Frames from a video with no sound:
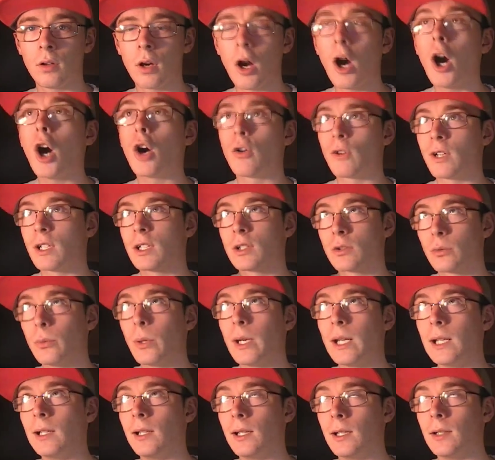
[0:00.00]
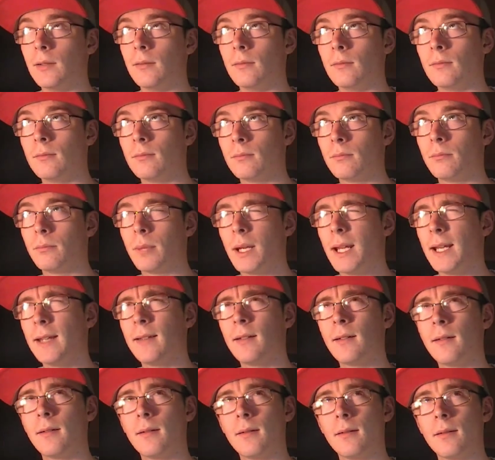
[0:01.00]
Or a squealing
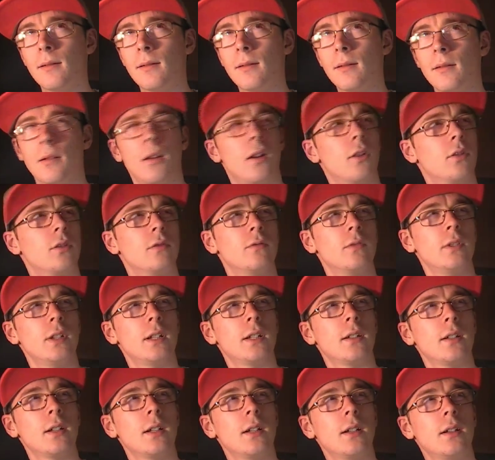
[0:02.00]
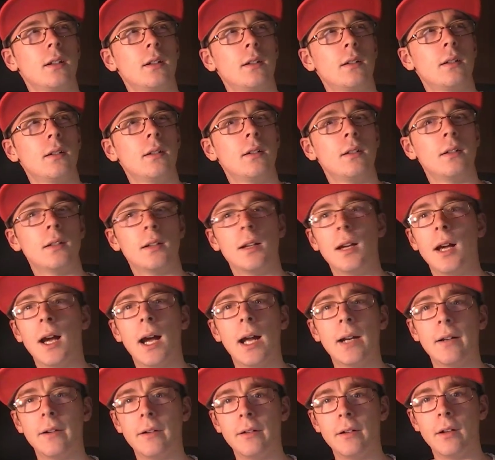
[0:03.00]
pig. Or something like that.
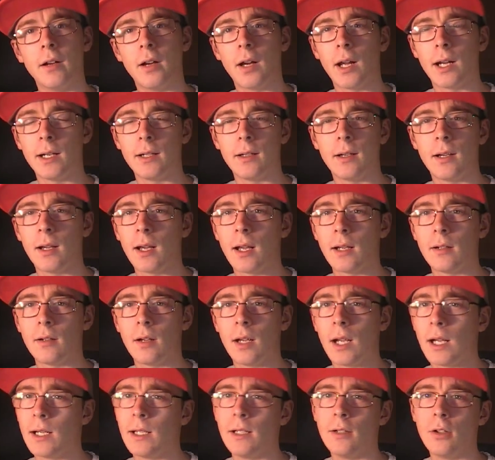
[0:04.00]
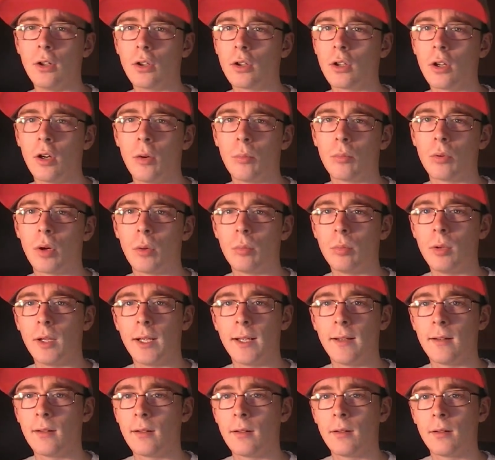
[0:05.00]
I don't know, I didn't look it up
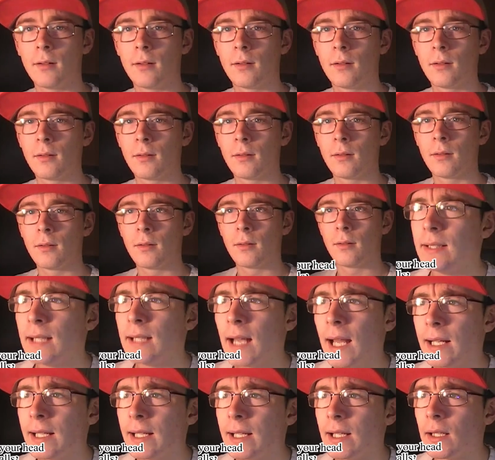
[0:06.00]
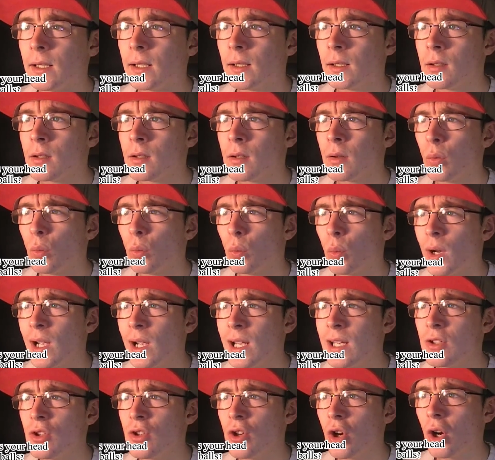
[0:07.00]
properly. Danny, why
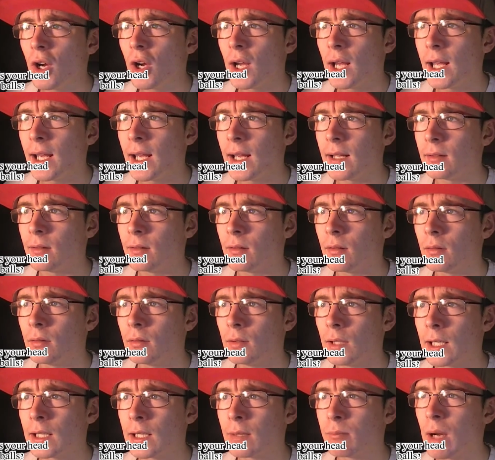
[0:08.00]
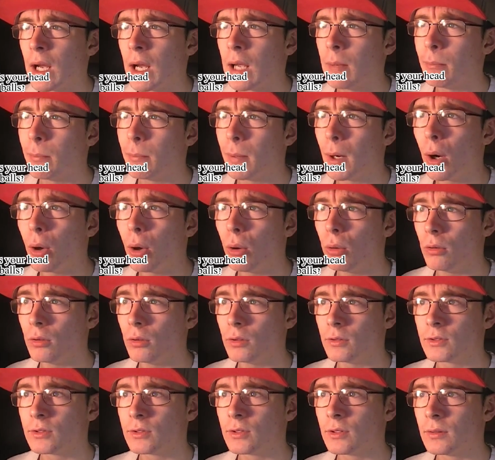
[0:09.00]
is your head like my
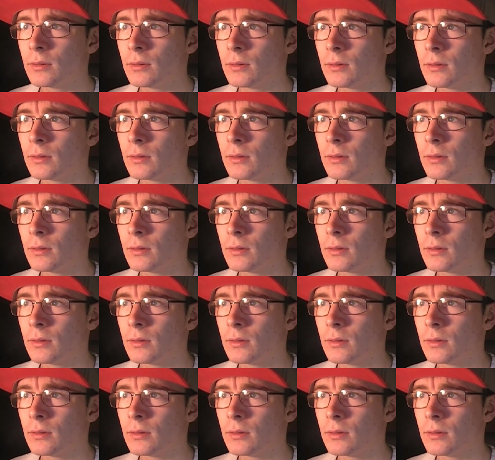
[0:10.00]
balls?